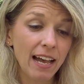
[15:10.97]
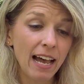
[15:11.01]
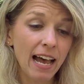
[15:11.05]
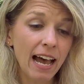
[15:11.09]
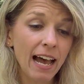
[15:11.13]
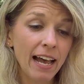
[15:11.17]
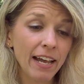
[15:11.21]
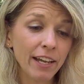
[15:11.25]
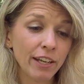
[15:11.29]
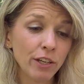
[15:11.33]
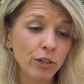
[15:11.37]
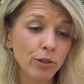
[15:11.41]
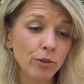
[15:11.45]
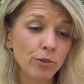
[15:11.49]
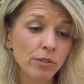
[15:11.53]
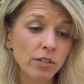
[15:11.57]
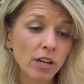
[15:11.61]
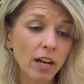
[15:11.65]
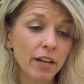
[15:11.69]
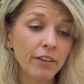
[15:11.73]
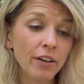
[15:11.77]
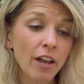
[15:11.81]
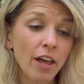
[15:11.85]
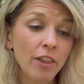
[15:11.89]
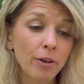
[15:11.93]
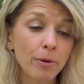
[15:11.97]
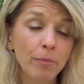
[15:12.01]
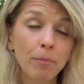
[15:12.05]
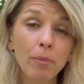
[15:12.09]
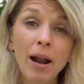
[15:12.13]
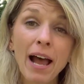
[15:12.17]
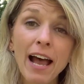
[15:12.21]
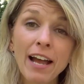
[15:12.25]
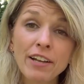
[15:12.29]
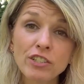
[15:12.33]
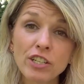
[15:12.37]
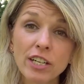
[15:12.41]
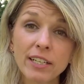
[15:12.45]
I used another
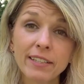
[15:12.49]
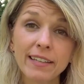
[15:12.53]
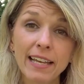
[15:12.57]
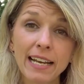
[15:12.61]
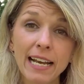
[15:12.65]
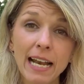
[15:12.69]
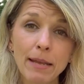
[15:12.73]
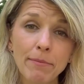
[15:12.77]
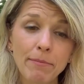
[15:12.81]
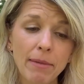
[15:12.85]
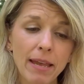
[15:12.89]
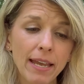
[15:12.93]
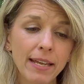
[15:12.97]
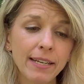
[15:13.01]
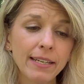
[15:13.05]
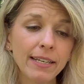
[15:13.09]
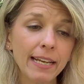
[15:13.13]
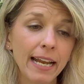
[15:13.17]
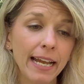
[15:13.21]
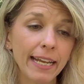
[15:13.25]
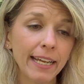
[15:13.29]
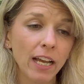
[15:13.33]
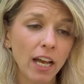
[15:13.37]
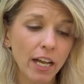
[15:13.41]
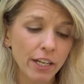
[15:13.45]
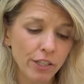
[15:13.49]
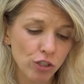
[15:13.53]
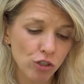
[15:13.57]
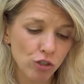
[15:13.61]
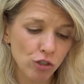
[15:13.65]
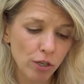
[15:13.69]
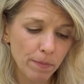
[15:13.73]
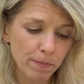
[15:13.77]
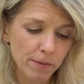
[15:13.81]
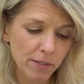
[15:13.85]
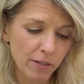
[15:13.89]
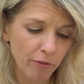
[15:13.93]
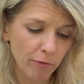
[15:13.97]
project that I made and I cut
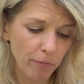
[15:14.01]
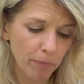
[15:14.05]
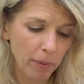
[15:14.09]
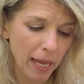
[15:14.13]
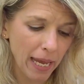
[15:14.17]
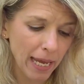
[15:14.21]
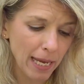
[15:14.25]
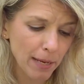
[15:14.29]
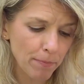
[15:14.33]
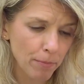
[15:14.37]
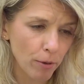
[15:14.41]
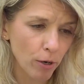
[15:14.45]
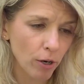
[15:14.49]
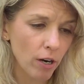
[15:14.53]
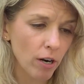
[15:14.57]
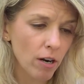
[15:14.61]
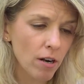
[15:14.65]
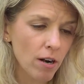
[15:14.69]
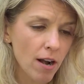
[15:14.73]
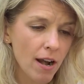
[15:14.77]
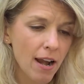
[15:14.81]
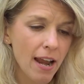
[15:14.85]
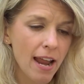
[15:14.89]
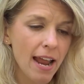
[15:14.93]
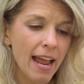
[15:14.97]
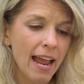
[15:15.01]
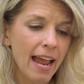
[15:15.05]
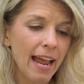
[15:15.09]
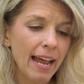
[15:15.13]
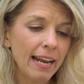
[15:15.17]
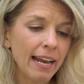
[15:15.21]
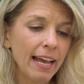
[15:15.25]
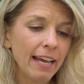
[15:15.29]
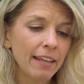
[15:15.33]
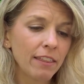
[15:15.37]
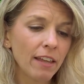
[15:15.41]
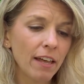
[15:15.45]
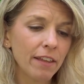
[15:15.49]
strips of paper, and
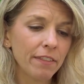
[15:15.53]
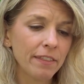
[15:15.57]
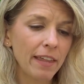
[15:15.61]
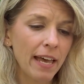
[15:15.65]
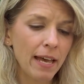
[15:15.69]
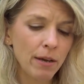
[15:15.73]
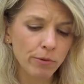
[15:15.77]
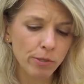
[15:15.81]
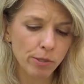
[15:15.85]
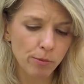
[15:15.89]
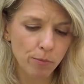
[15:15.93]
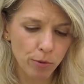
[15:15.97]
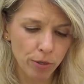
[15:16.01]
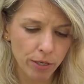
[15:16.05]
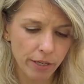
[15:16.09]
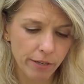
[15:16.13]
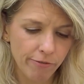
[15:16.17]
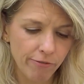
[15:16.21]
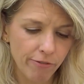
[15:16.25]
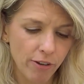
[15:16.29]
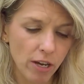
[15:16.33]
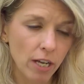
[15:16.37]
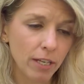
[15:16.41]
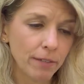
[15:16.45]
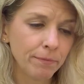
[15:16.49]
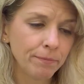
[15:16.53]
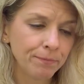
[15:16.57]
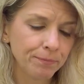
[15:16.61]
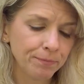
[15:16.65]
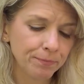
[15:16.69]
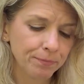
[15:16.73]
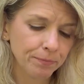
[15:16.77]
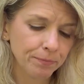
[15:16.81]
I thought that was pretty fun.